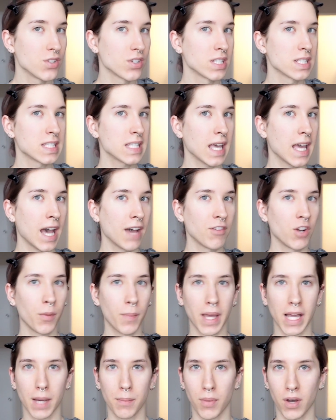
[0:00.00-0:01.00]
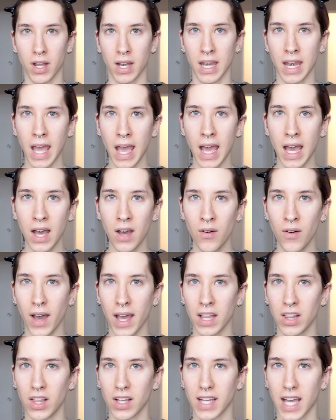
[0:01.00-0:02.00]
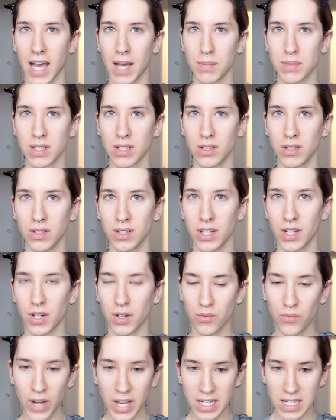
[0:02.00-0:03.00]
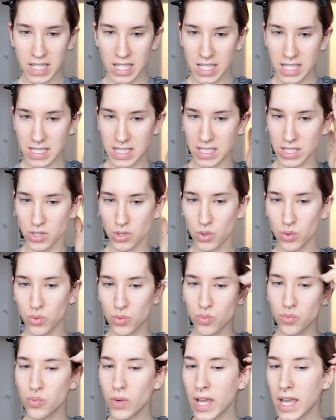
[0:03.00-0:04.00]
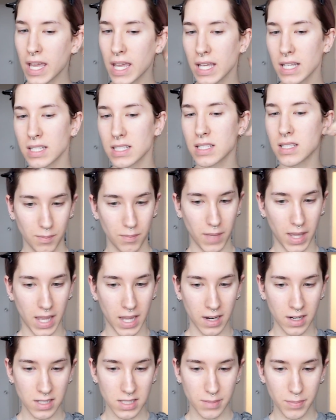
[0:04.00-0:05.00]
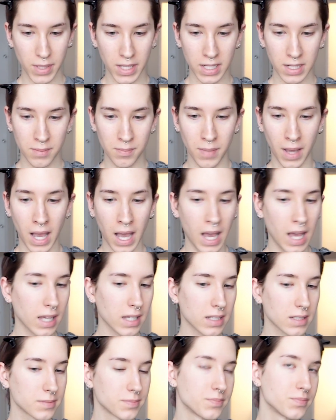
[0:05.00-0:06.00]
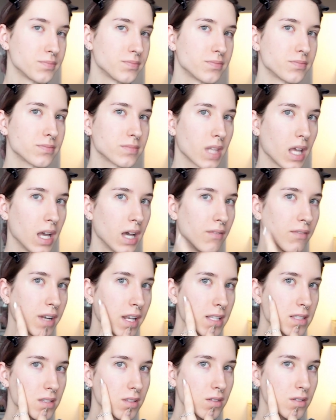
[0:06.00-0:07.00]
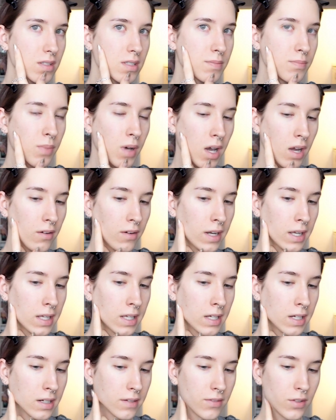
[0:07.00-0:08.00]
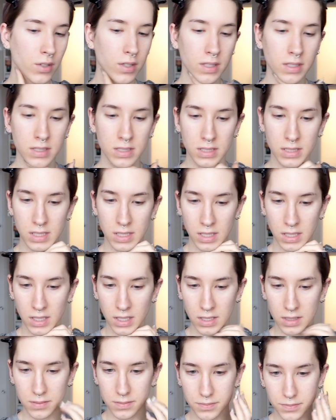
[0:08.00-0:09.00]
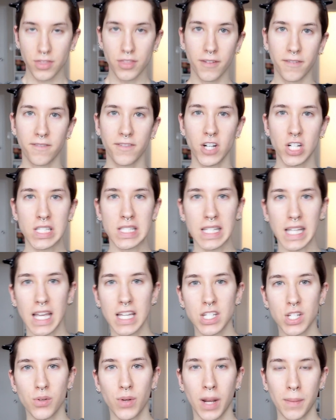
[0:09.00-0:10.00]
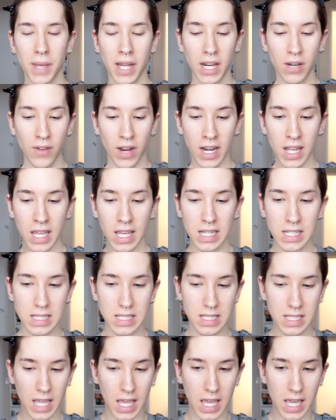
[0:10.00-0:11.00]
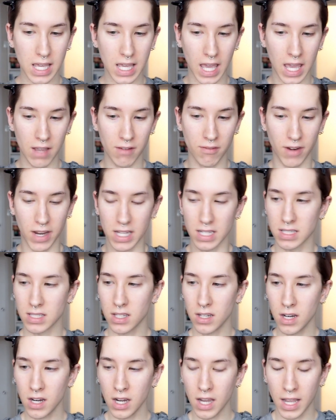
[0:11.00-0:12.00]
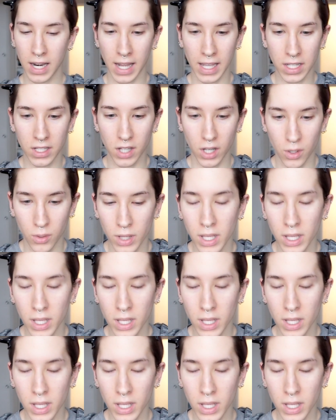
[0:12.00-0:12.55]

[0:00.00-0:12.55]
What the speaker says: you can see, I have no makeup on now. I look absolutely horrendous. It's great. My hair is pinned back. I have a nice little spot right here if you can see. The first thing I do when I'm getting ready is take a razor and I go